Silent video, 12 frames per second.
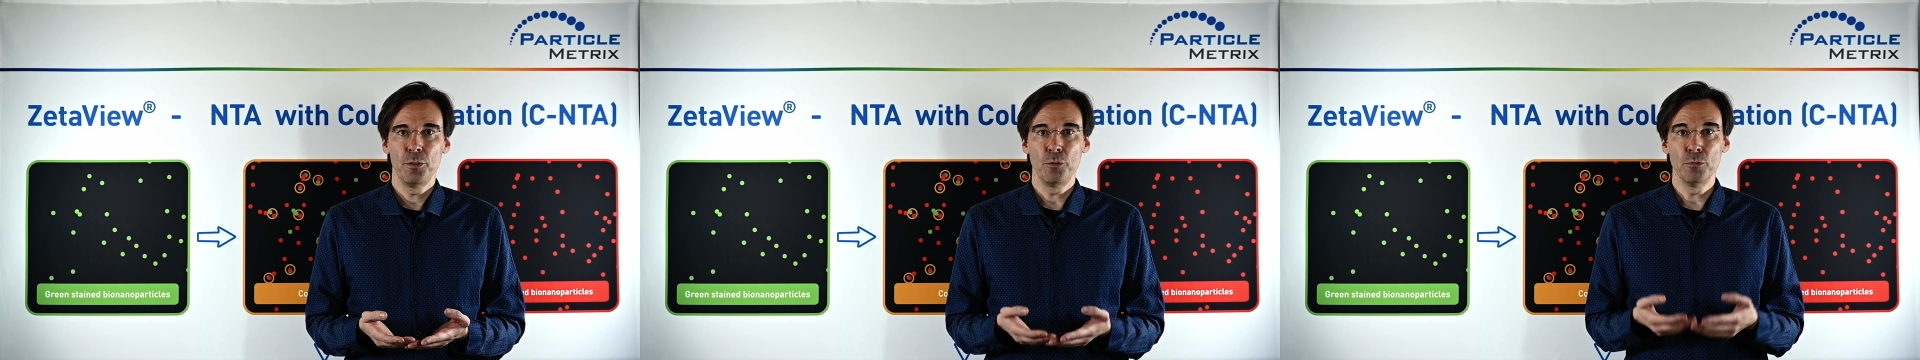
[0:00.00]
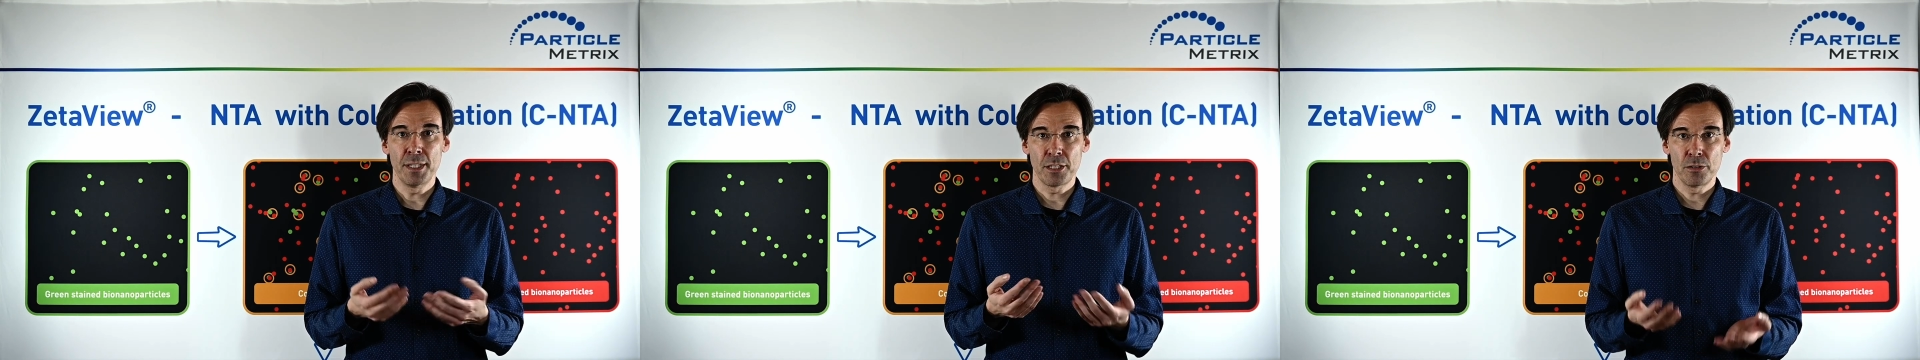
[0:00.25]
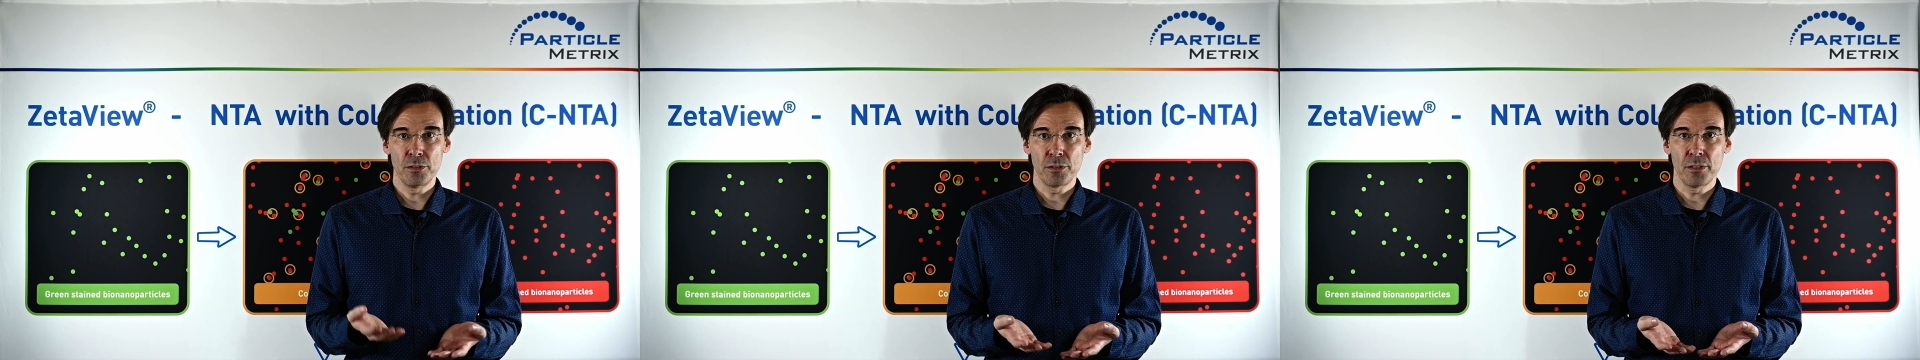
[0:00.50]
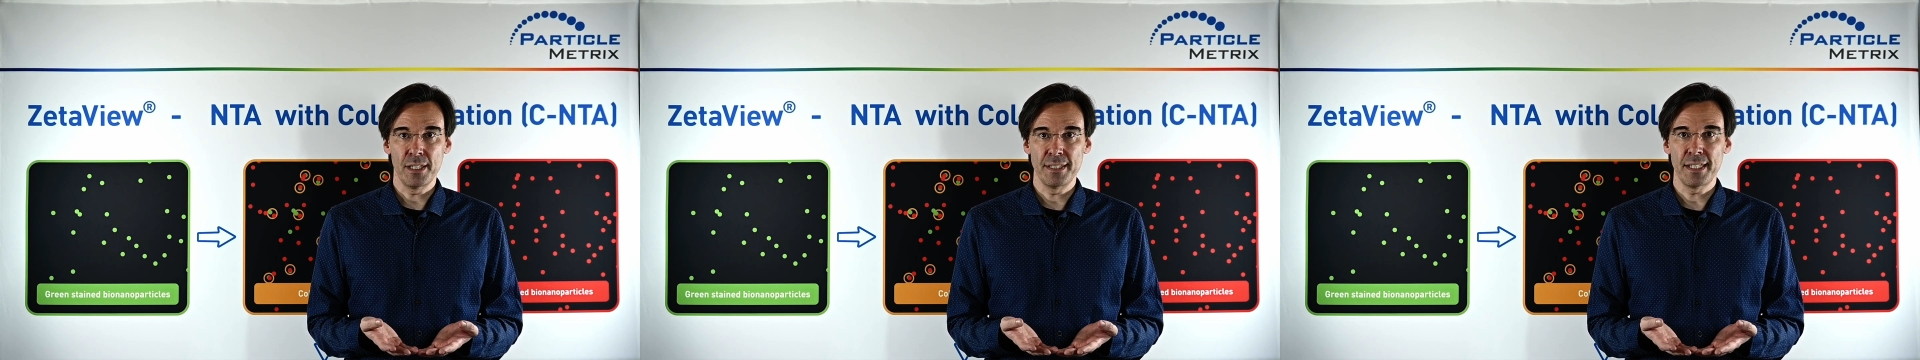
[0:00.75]
Do my
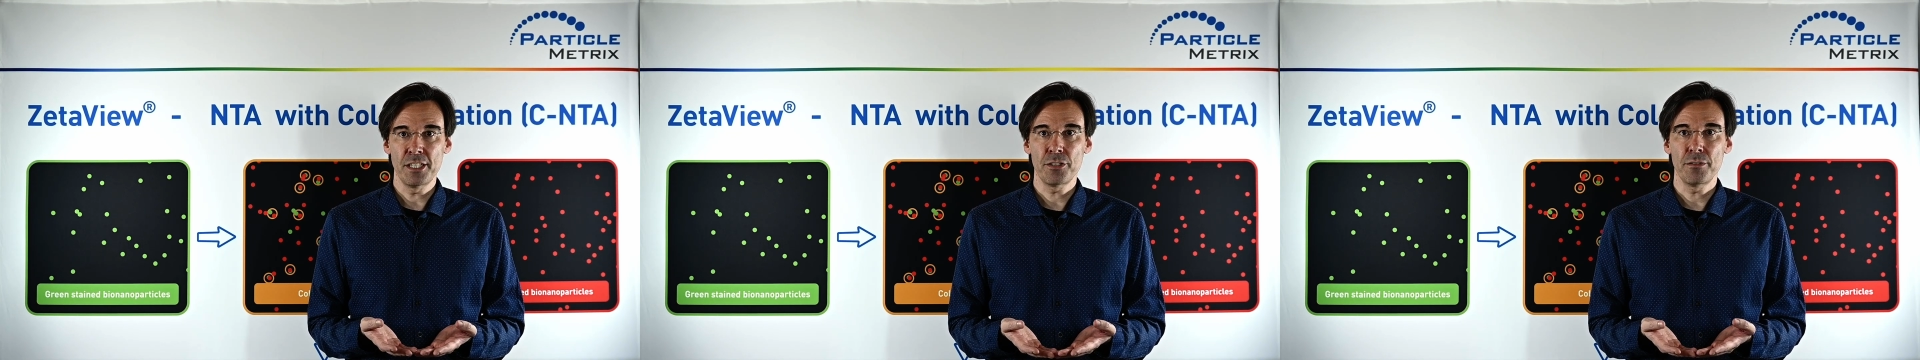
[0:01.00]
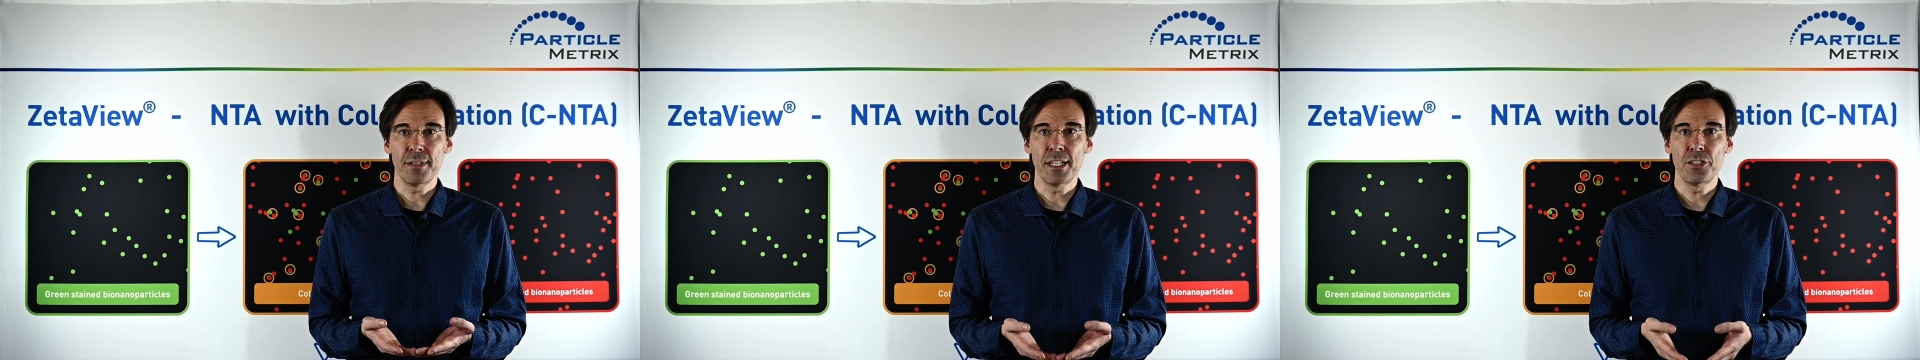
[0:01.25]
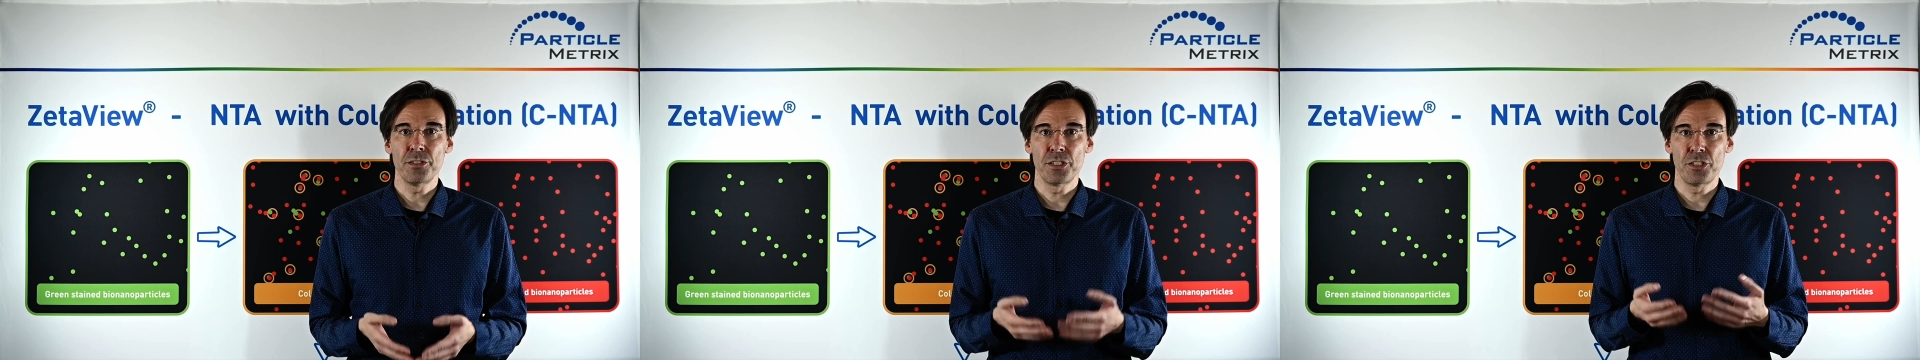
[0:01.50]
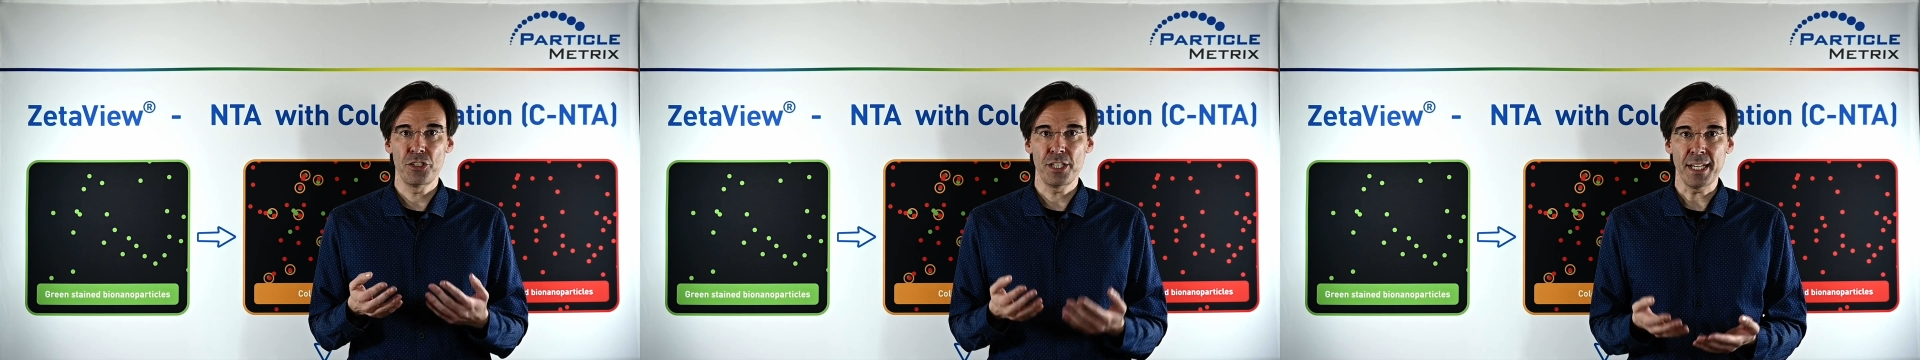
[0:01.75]
colocalization ratios
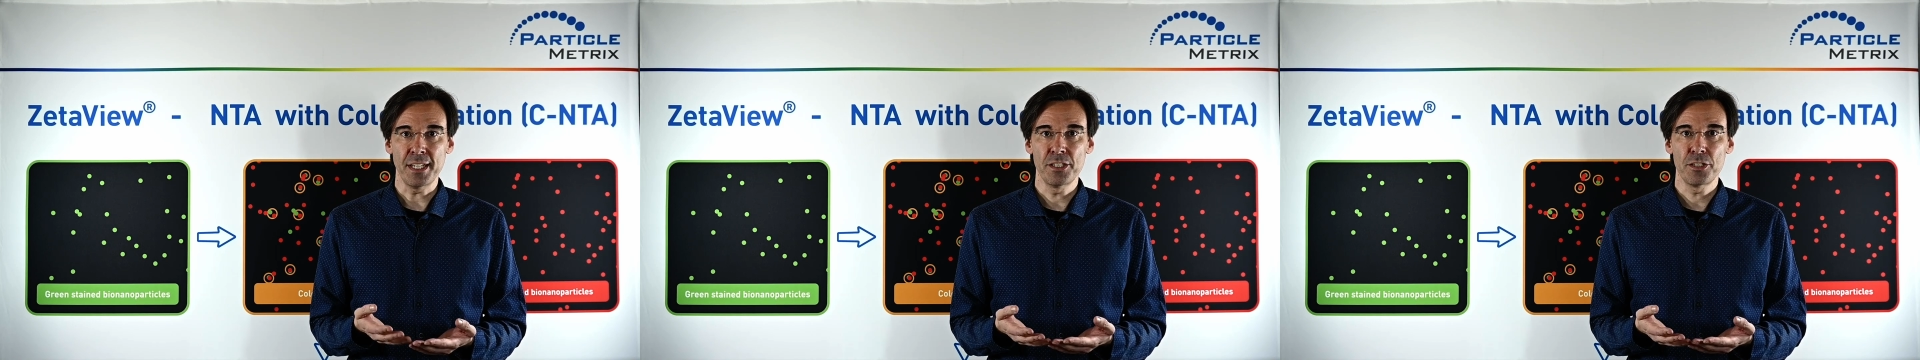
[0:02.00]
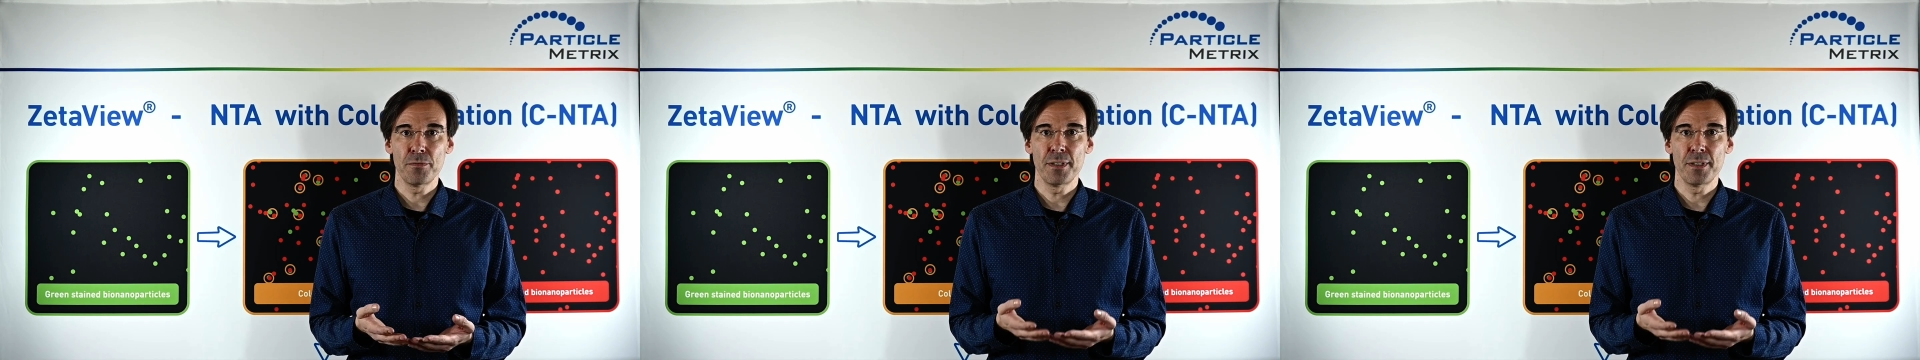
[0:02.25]
change